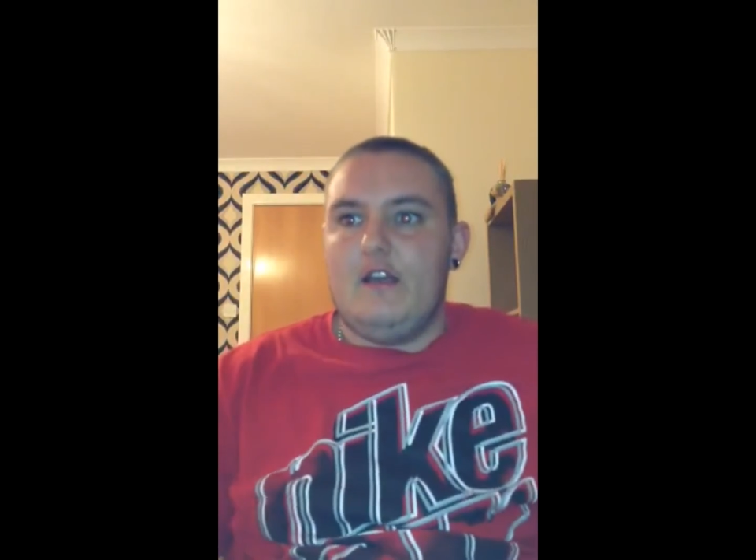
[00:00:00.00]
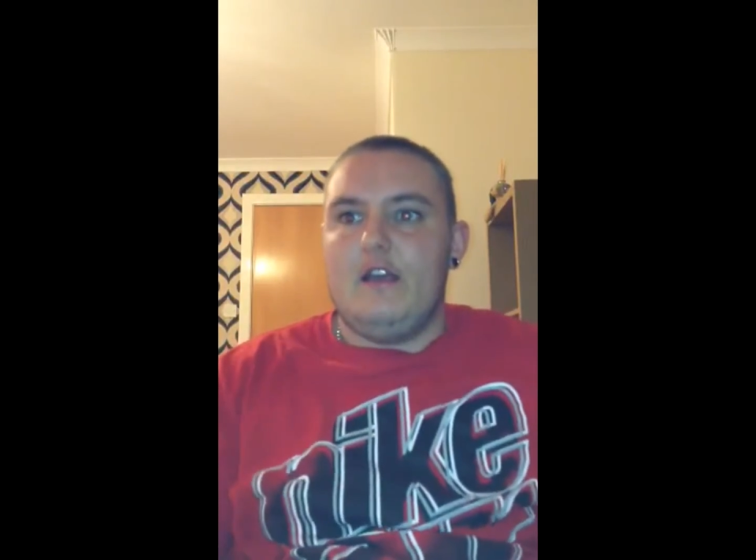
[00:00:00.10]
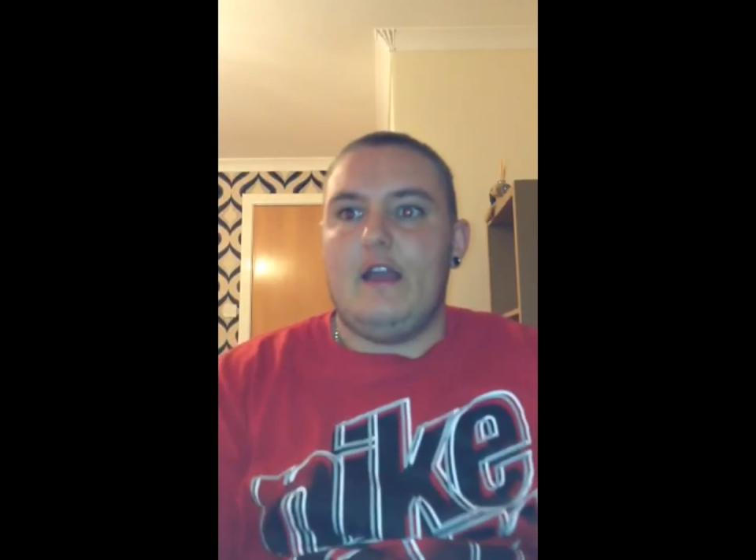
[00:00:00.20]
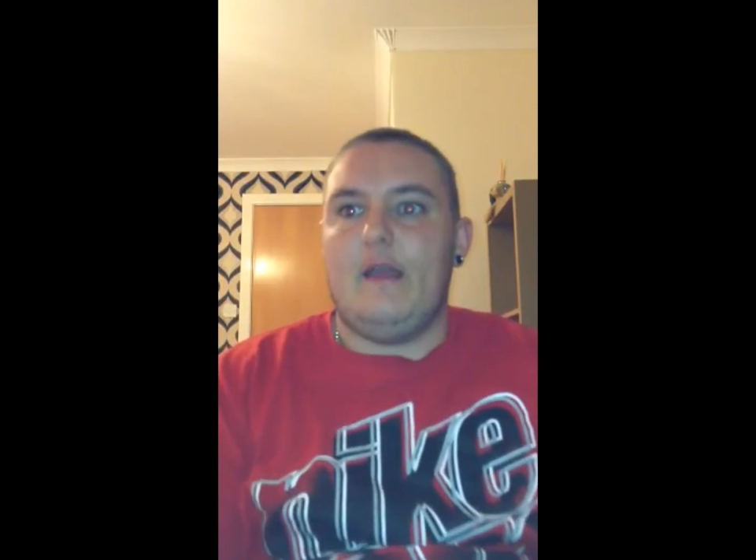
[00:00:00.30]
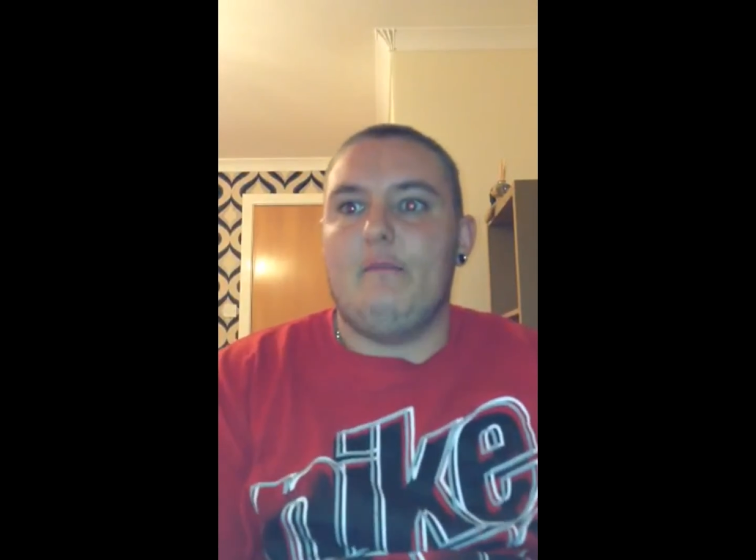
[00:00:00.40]

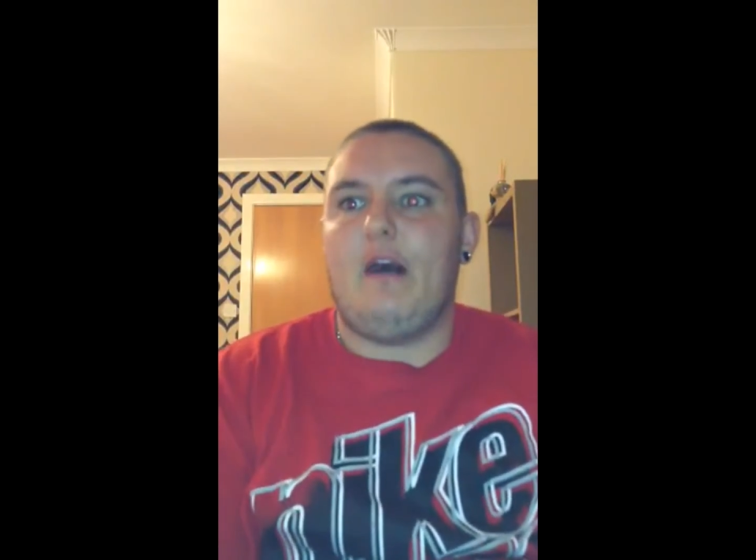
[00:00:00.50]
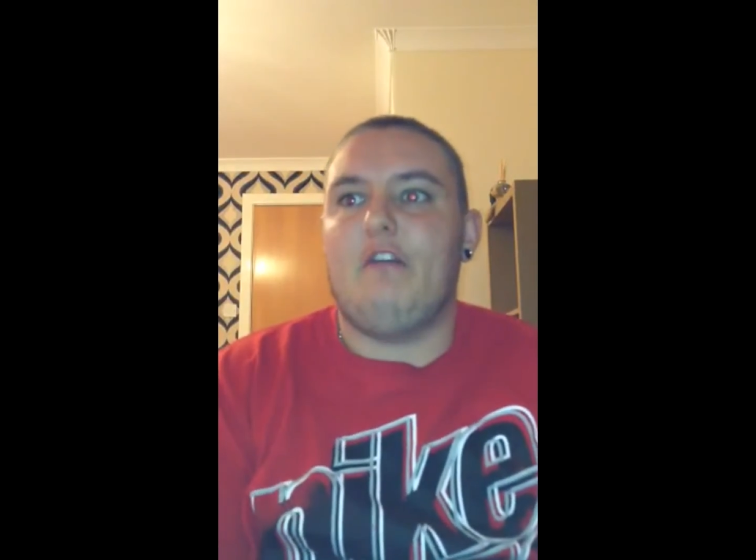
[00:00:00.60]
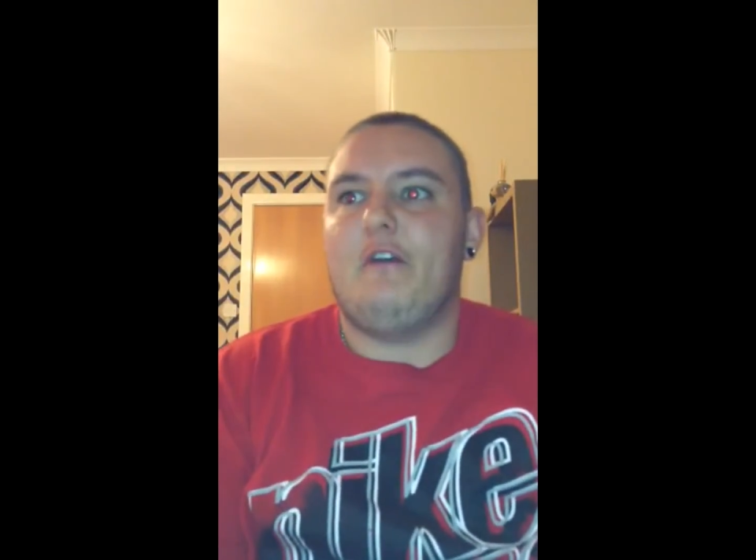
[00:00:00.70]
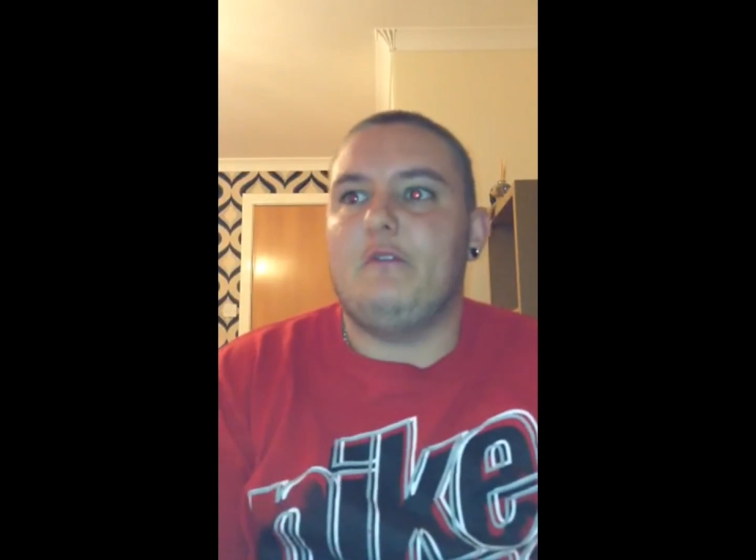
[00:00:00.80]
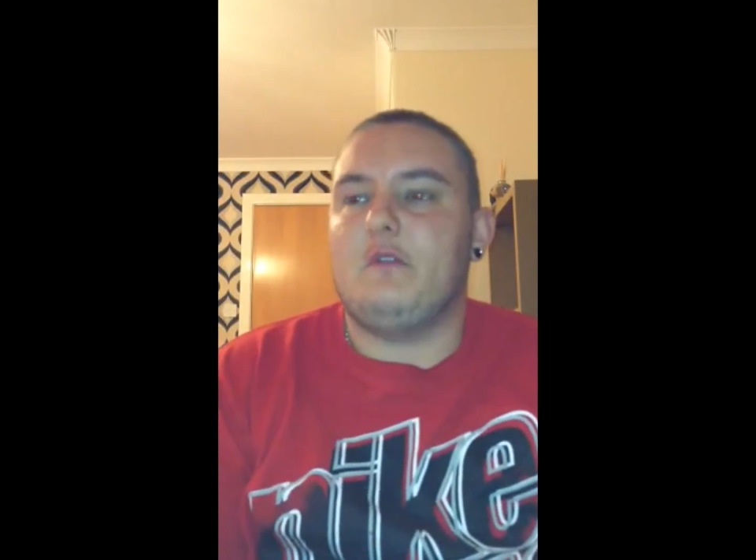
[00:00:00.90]
But I
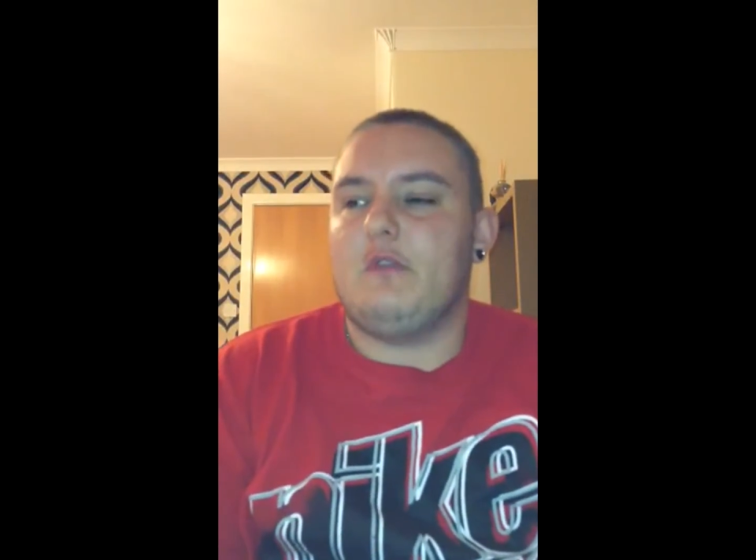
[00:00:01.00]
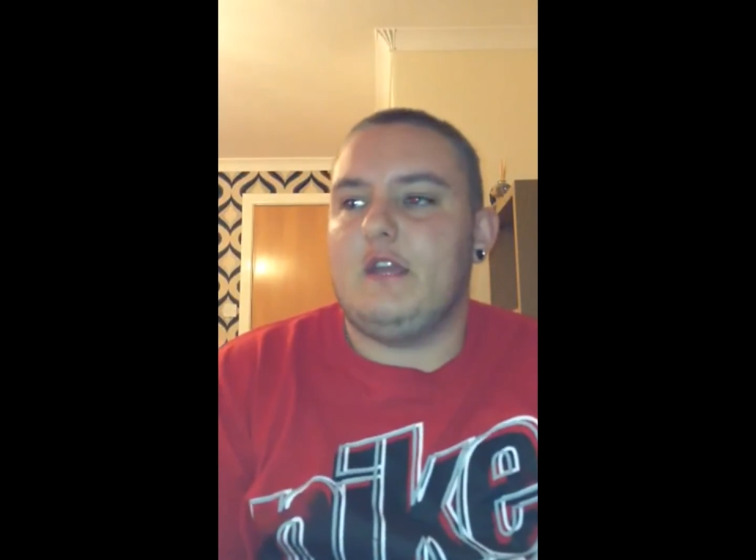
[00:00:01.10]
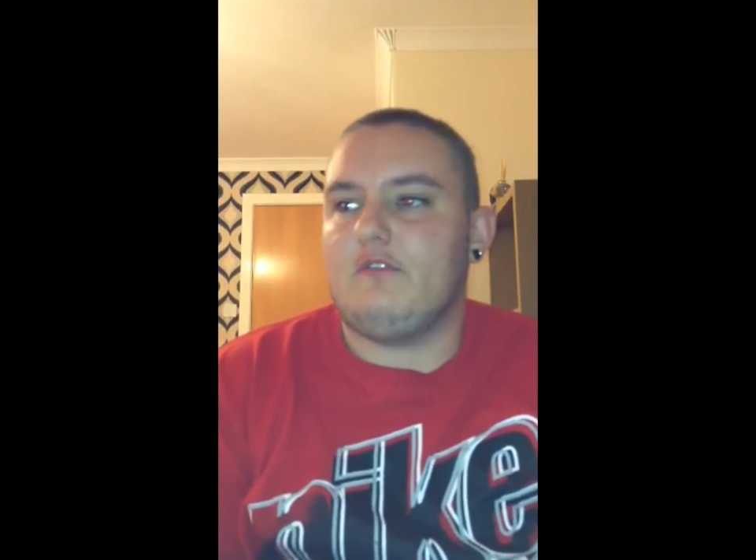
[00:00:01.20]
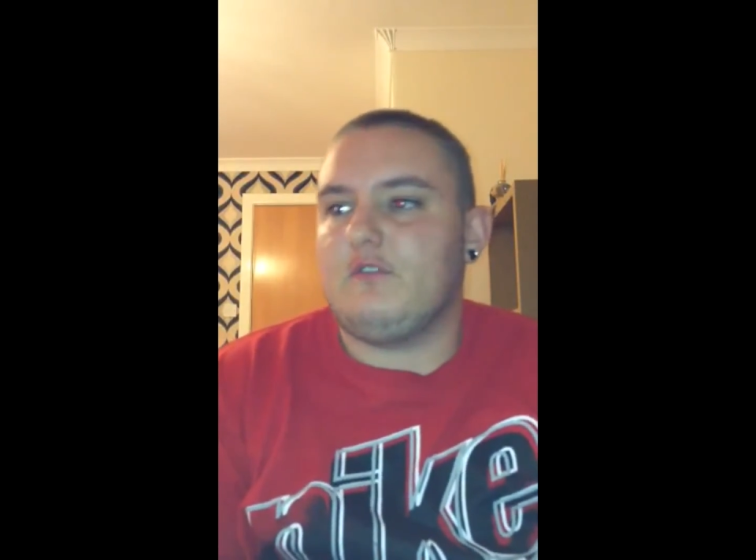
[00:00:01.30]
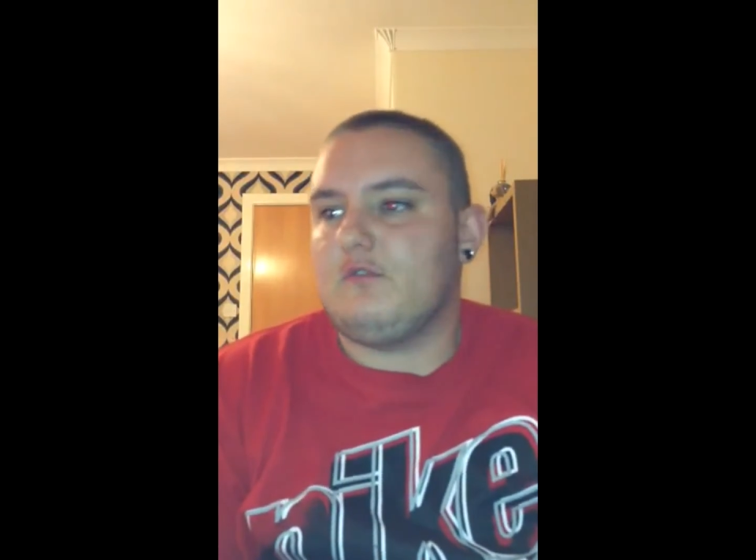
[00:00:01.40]
found a way
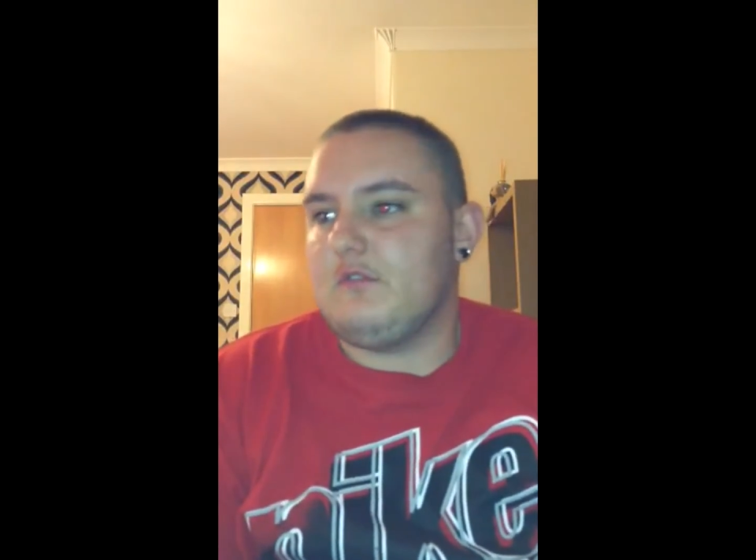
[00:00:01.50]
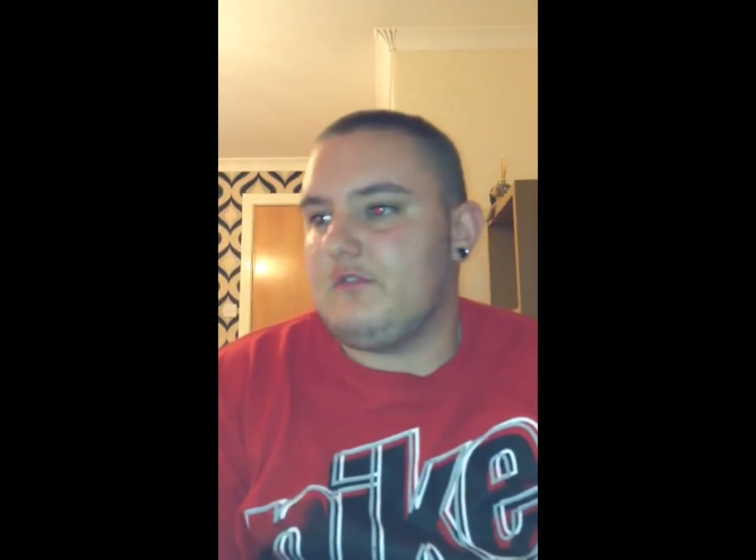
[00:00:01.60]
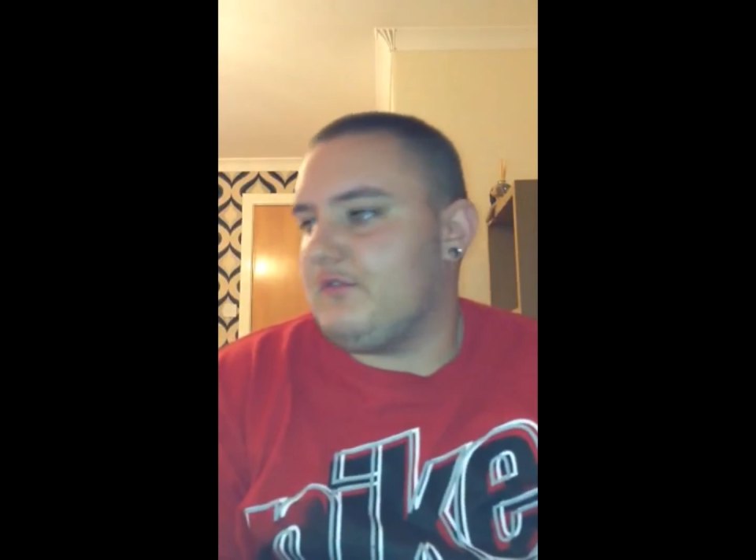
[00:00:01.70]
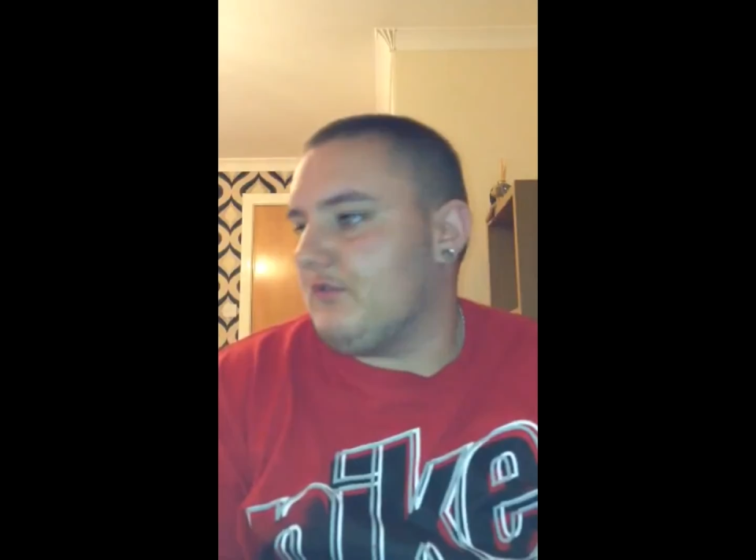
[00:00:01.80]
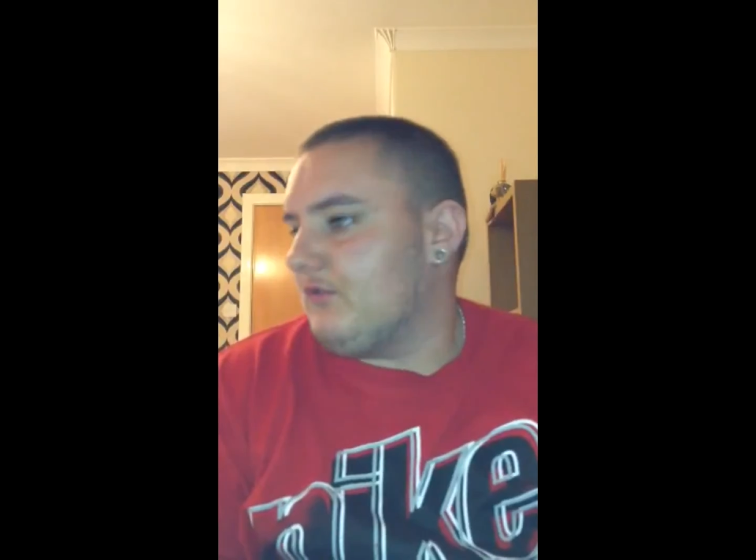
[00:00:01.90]
of
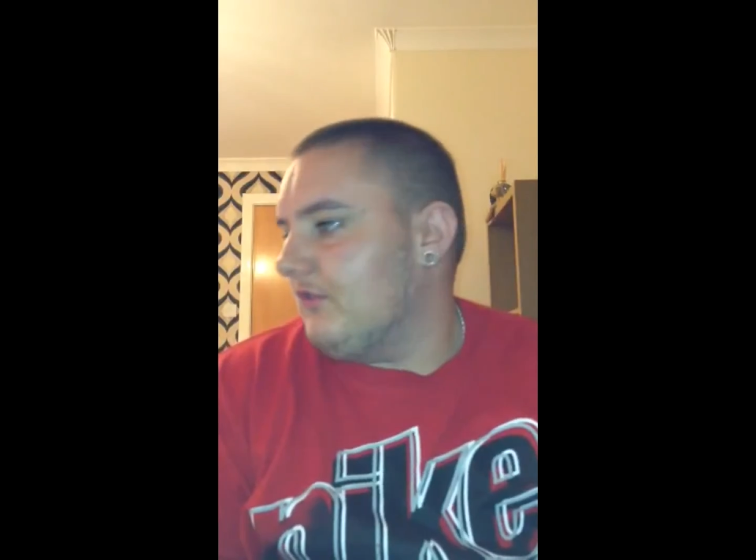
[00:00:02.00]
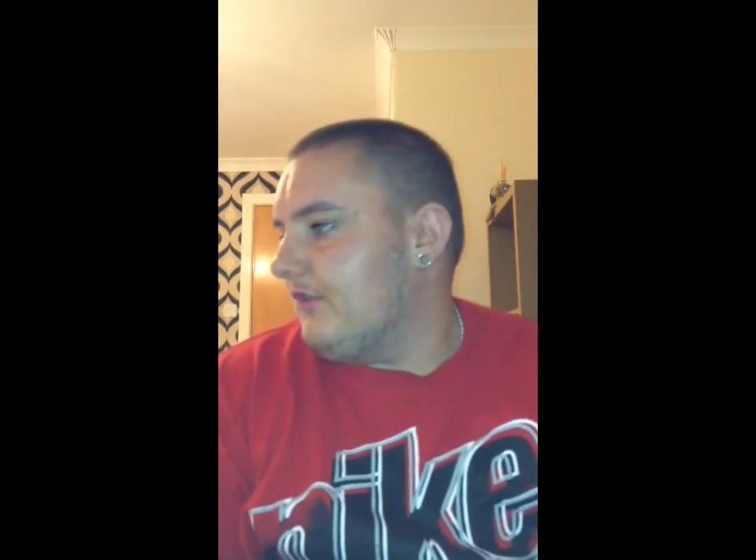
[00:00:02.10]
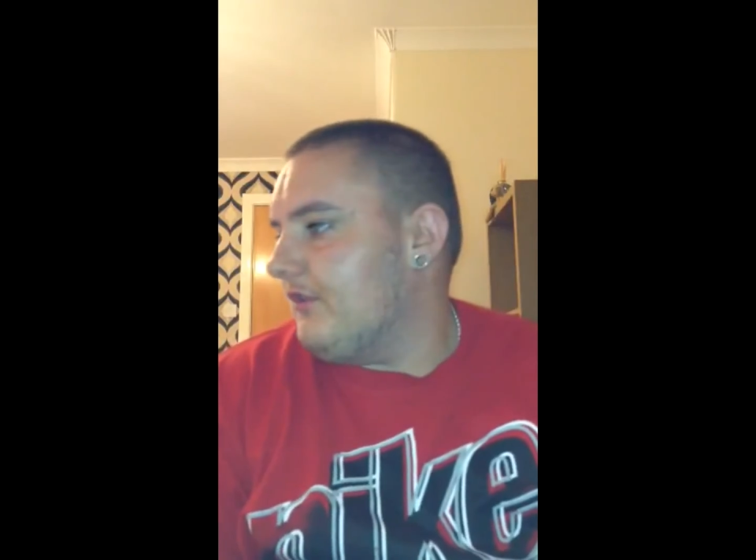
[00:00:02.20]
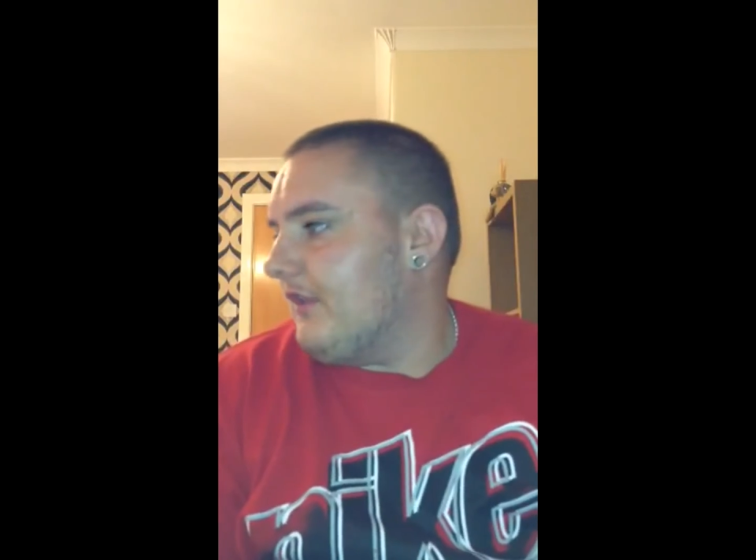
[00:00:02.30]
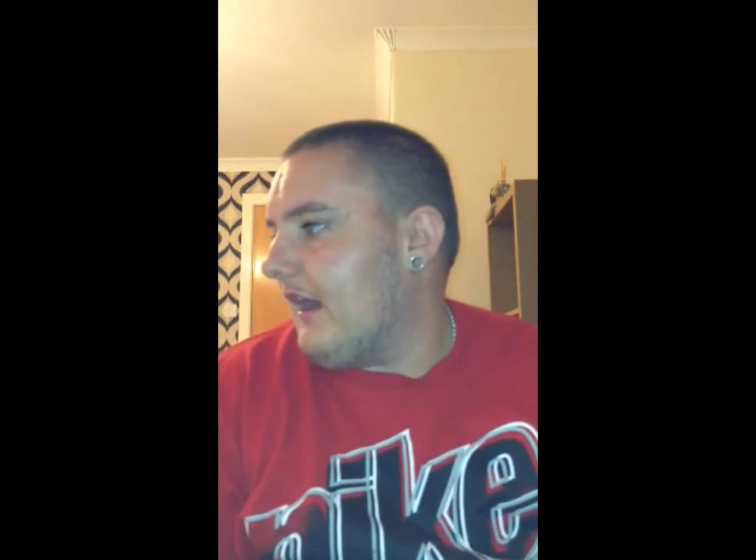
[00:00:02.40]
going through that.